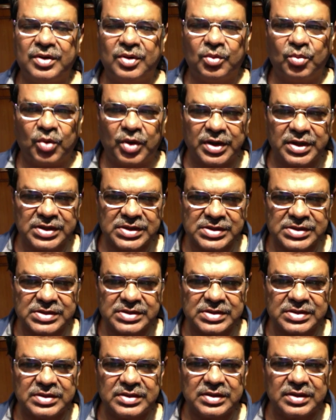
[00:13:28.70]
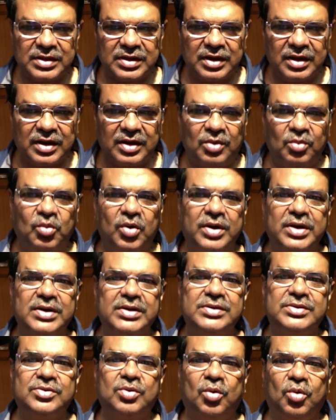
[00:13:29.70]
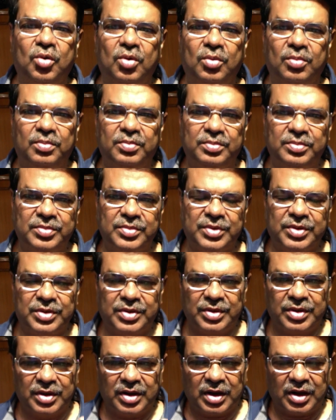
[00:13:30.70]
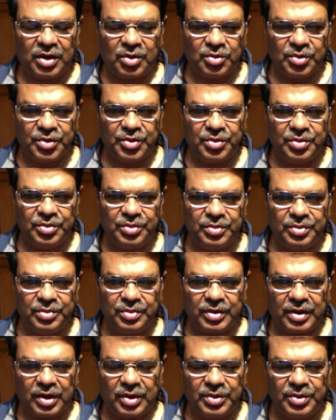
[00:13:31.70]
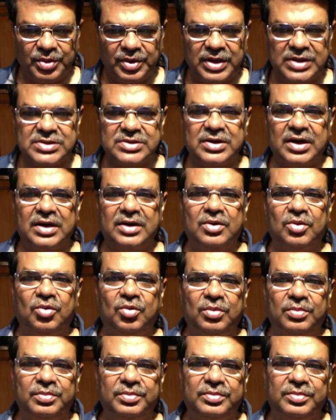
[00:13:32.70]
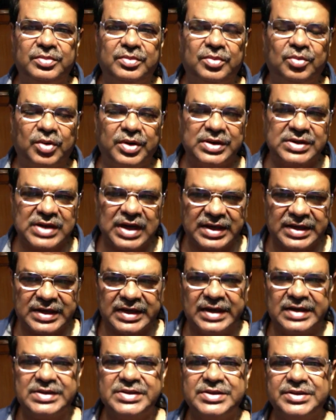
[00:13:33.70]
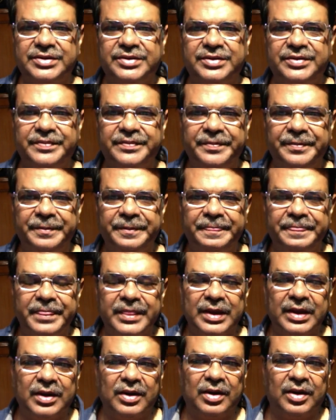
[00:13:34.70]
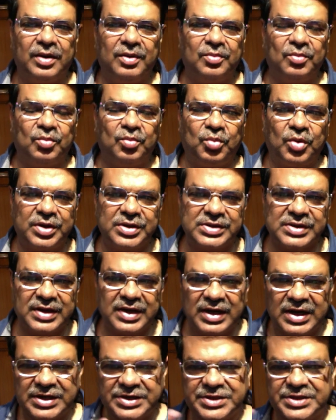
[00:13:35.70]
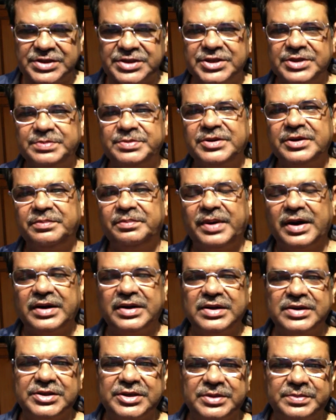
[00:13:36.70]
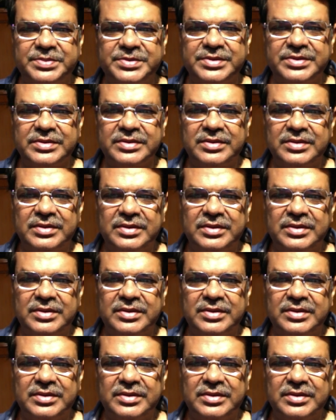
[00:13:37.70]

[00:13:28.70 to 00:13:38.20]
what is home, how do you construct home, what is architecture, what is the relationships and partnerships,